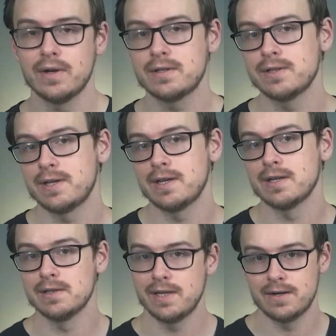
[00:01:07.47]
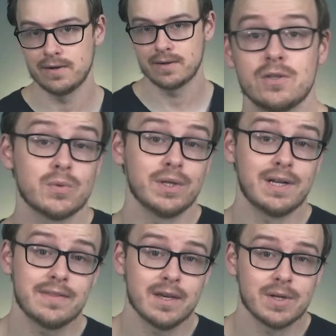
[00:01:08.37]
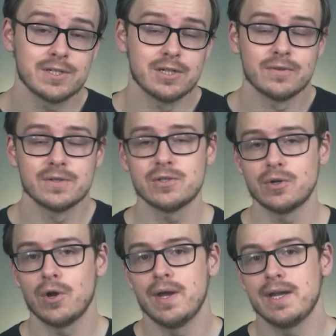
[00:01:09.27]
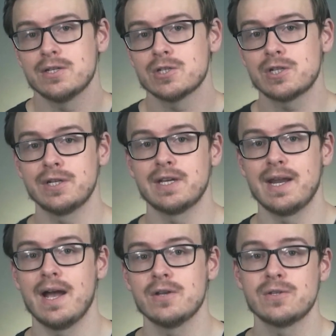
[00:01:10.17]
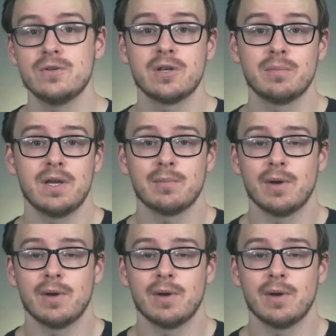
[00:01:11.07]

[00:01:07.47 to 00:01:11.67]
and clicking it later. There's really not that much difference, so go ahead and just click it now so you can make